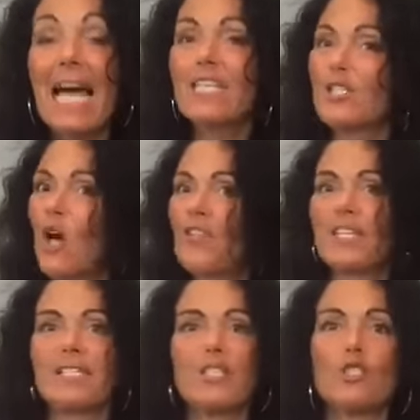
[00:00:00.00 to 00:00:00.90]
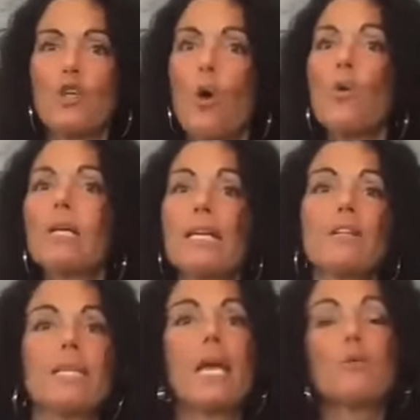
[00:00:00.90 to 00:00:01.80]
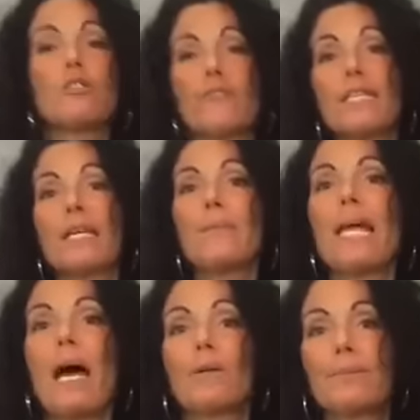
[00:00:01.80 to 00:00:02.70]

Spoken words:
I saw this so clearly. It was freaking me out.